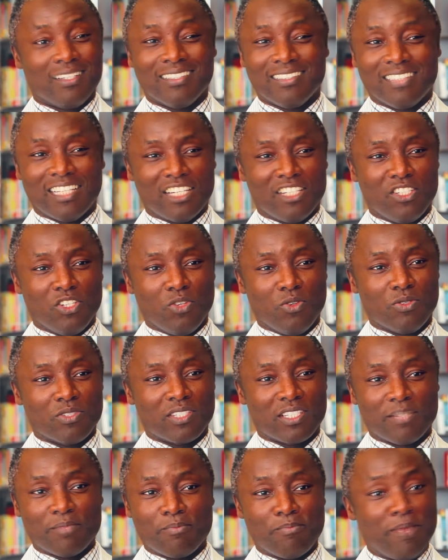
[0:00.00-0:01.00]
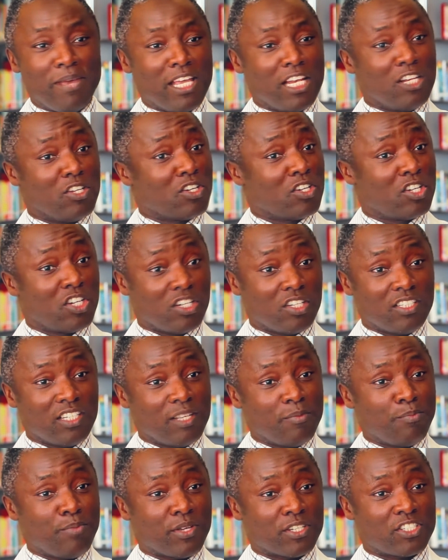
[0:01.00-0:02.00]
that nose may look good
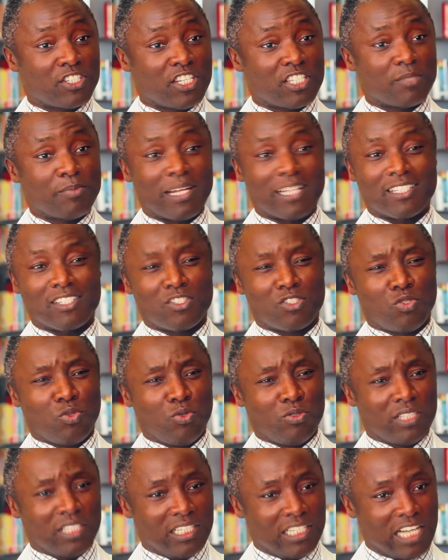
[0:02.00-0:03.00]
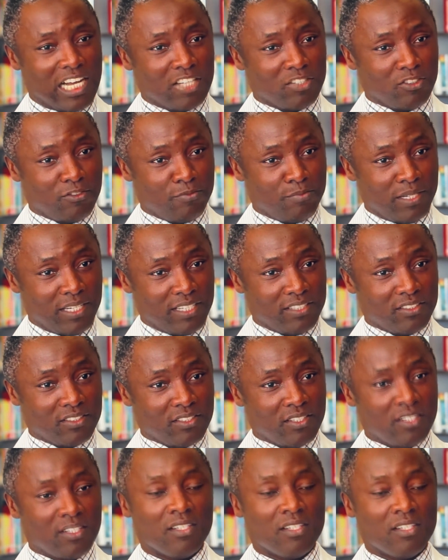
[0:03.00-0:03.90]
in pictures, but it's totally out of place.